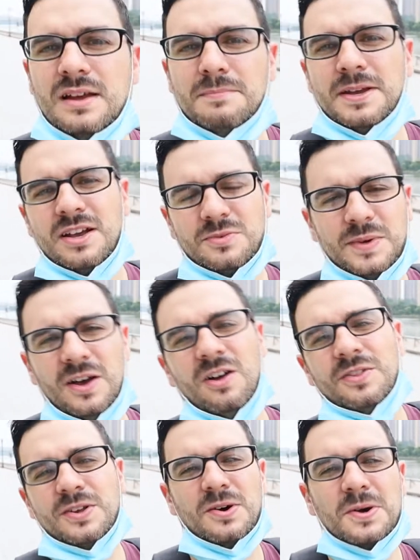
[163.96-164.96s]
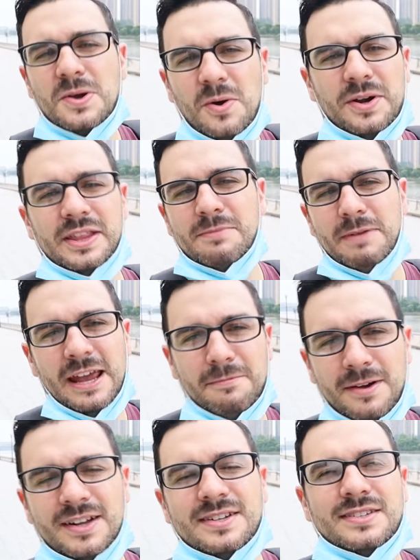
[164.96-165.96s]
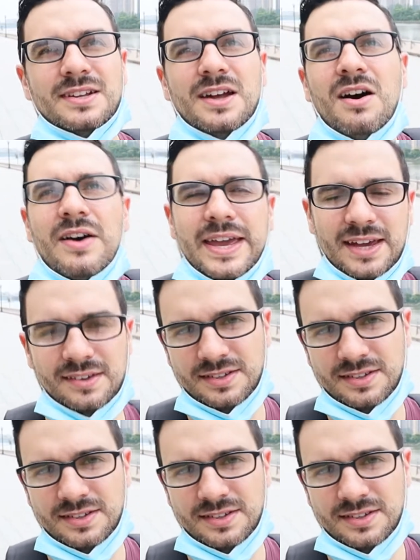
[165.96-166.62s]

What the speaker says: Because we all know going to the bank branch is annoying.